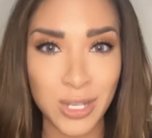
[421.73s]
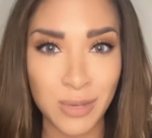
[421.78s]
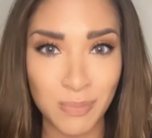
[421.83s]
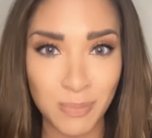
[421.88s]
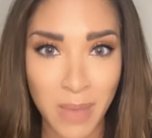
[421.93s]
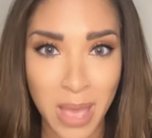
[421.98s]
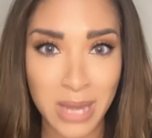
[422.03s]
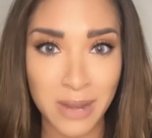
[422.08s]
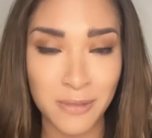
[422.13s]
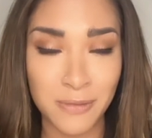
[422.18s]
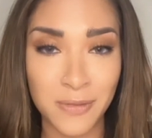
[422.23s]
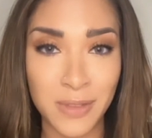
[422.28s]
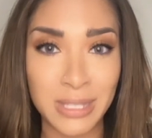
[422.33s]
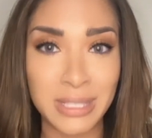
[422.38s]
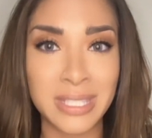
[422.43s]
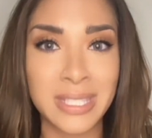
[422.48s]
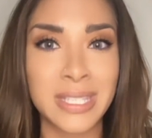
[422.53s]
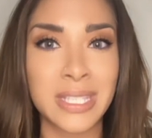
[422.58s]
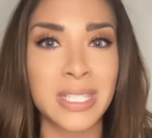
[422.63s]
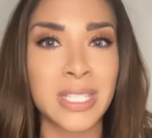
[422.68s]

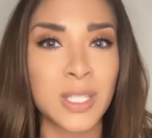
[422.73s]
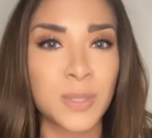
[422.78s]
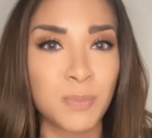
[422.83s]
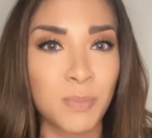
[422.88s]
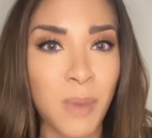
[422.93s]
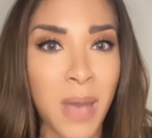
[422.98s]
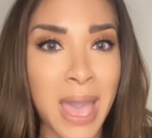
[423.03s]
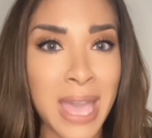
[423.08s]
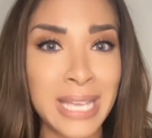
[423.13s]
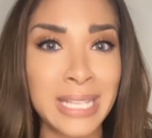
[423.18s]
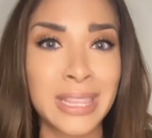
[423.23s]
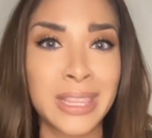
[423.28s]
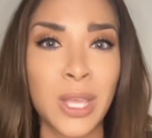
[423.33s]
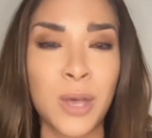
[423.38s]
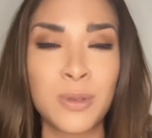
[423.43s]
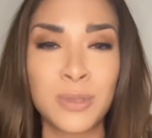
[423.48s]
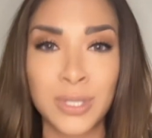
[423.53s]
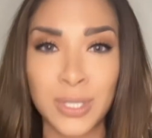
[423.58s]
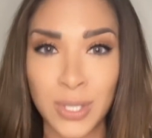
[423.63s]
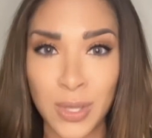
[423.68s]
benefits despite
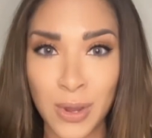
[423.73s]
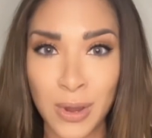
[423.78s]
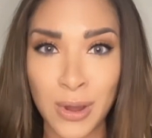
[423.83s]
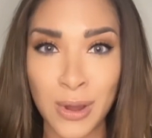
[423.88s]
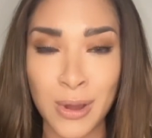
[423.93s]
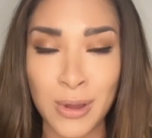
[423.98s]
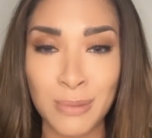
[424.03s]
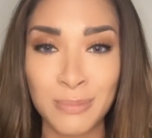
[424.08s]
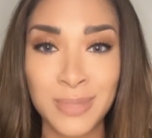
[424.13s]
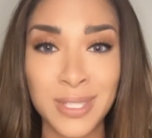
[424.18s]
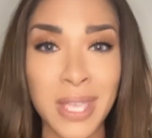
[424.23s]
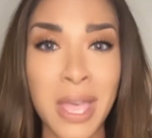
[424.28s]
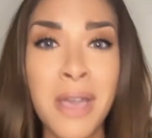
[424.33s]
those terms